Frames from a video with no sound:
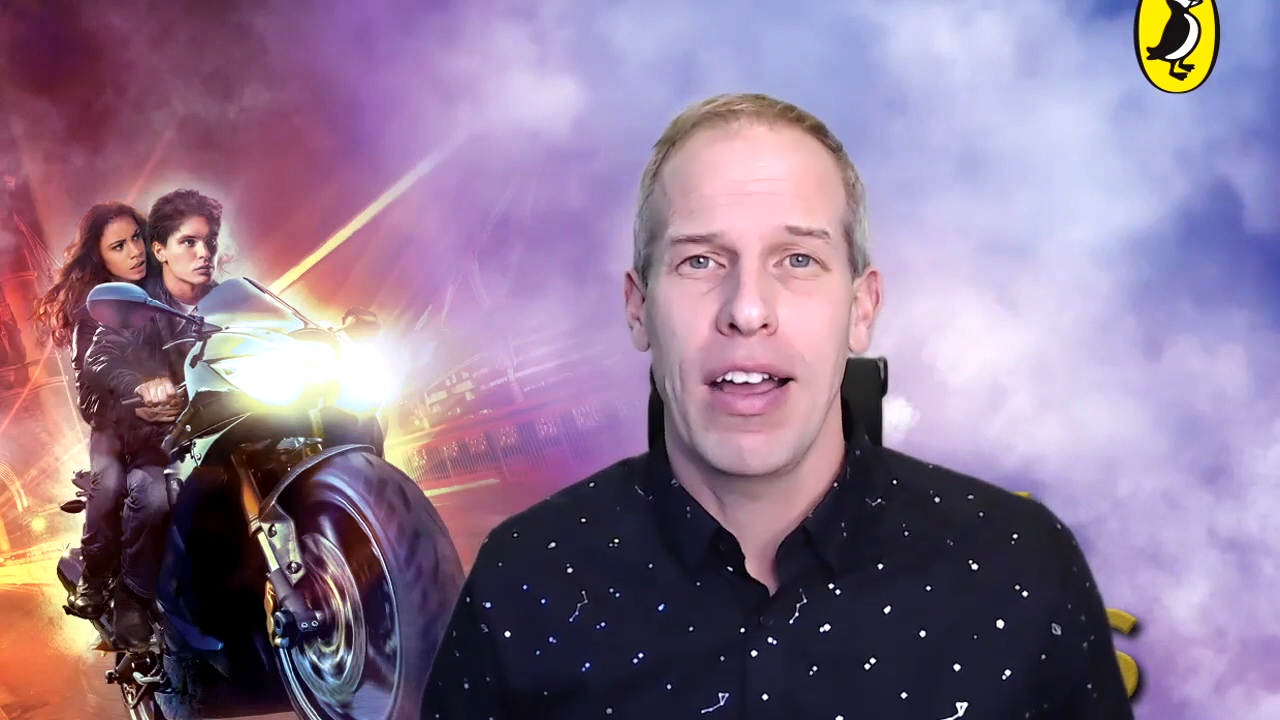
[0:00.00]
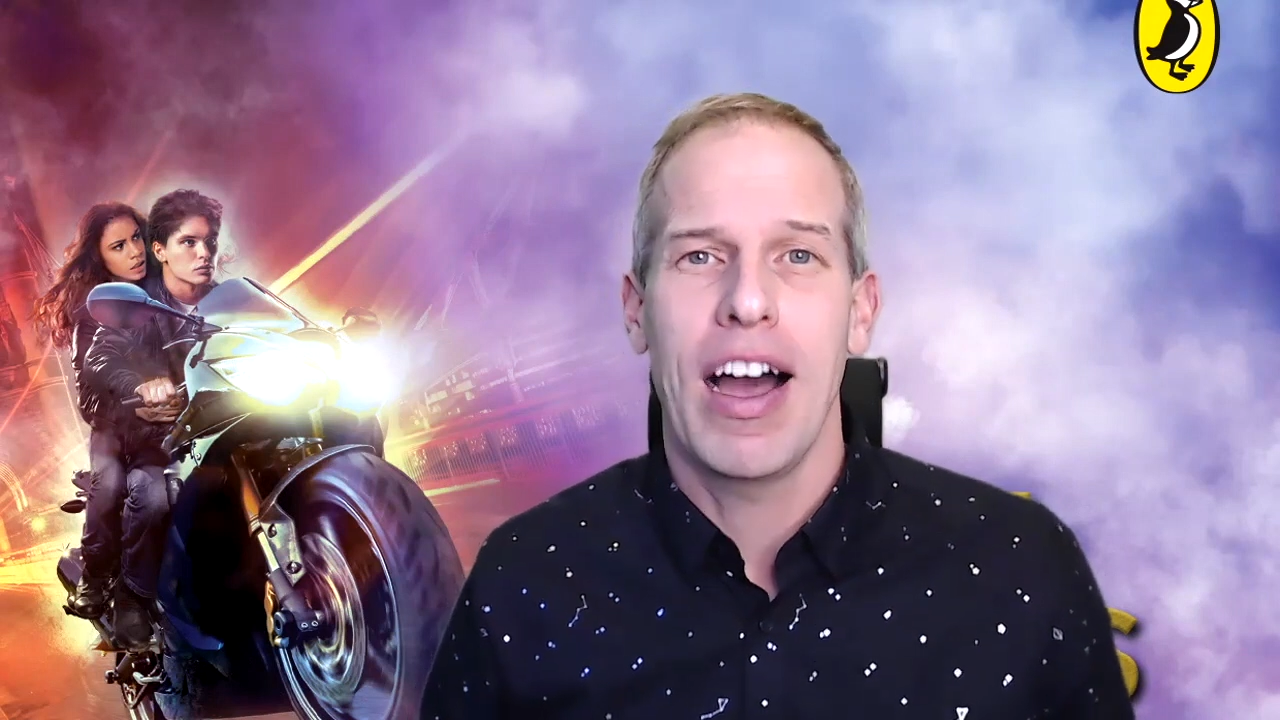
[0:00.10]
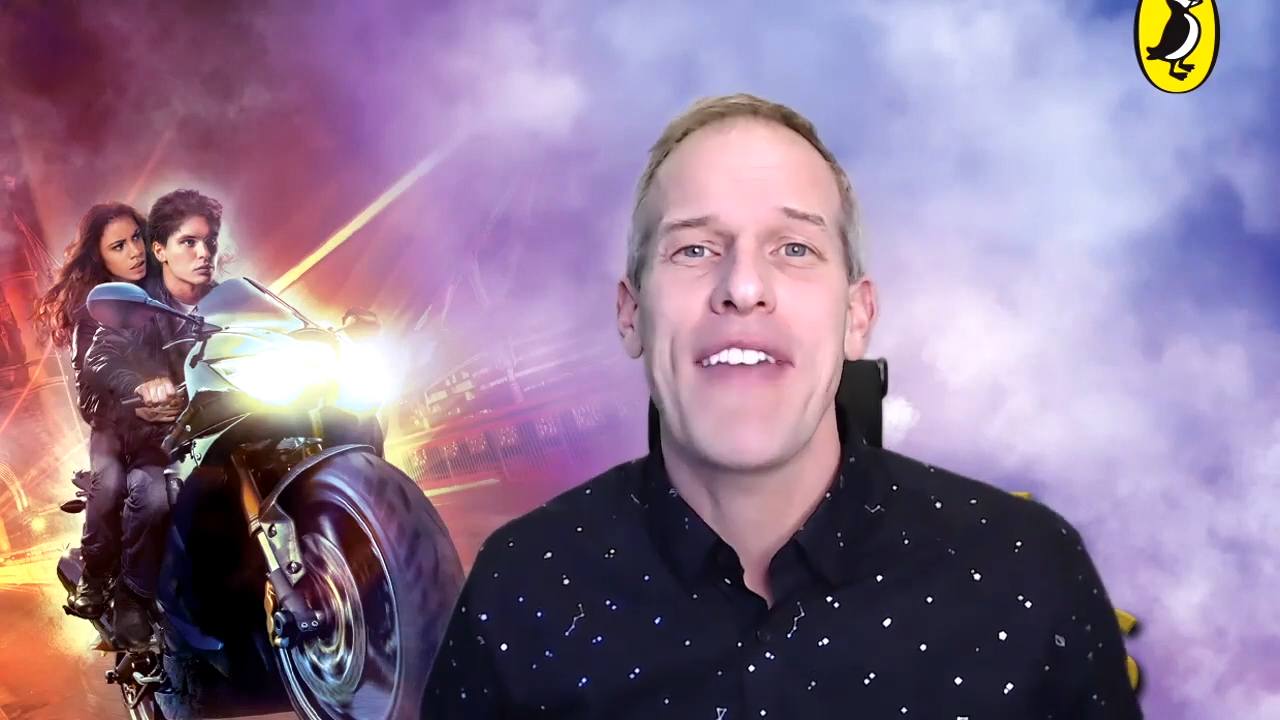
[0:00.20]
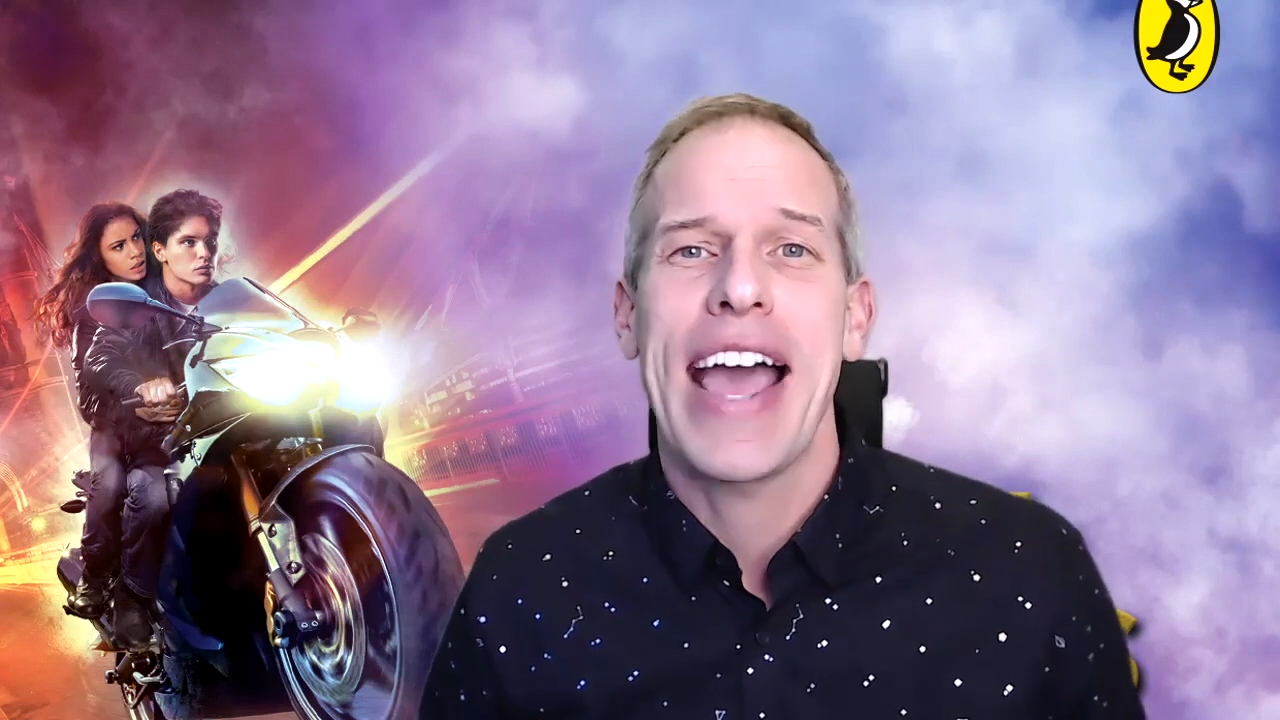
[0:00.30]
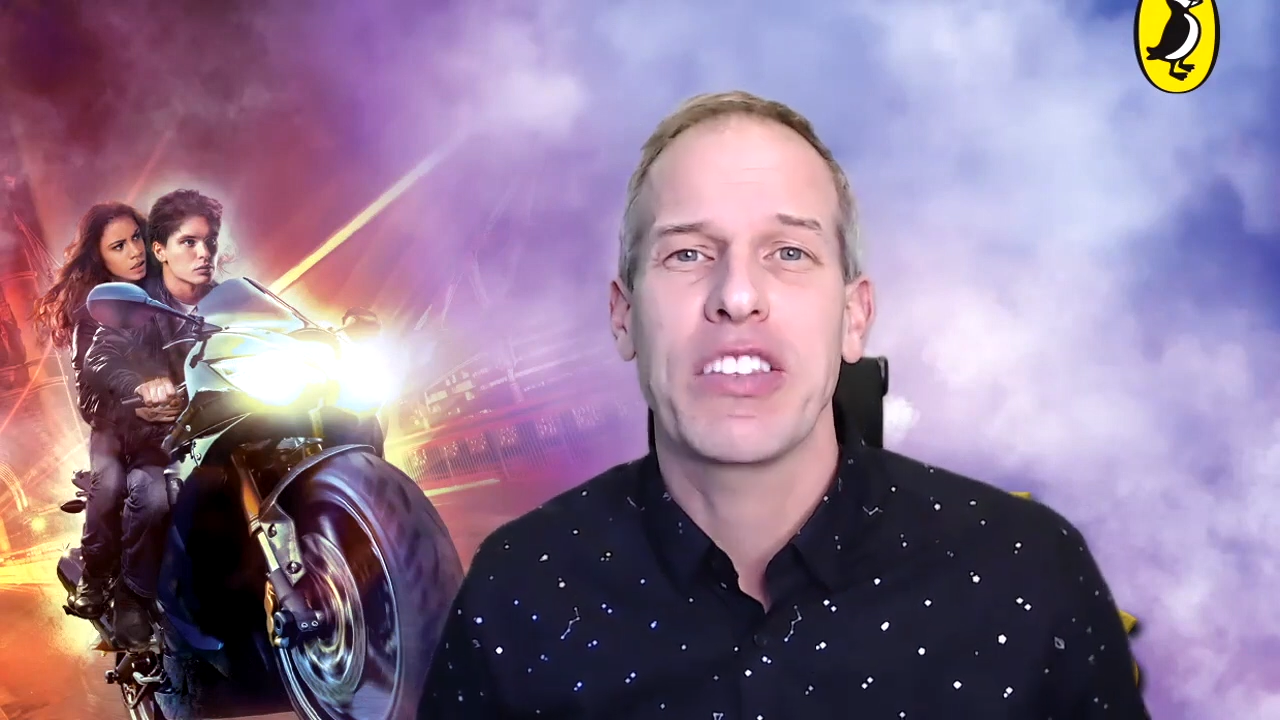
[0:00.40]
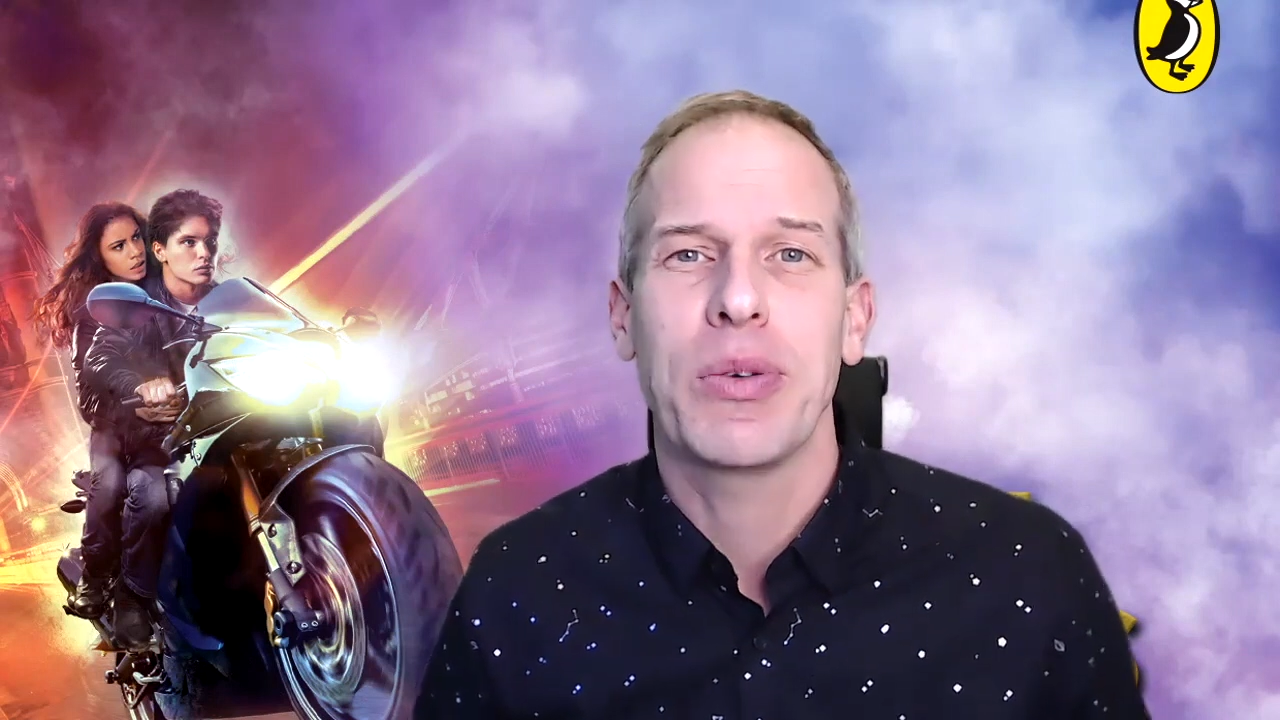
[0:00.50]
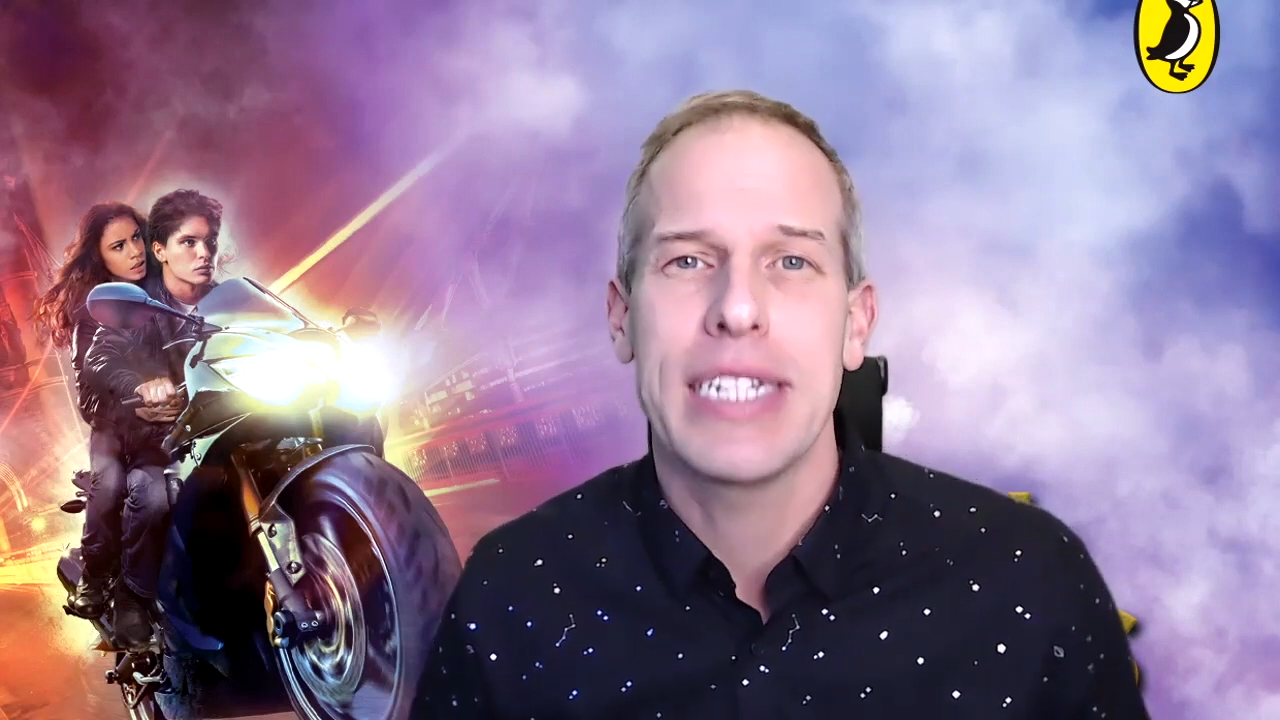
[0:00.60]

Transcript: I've had to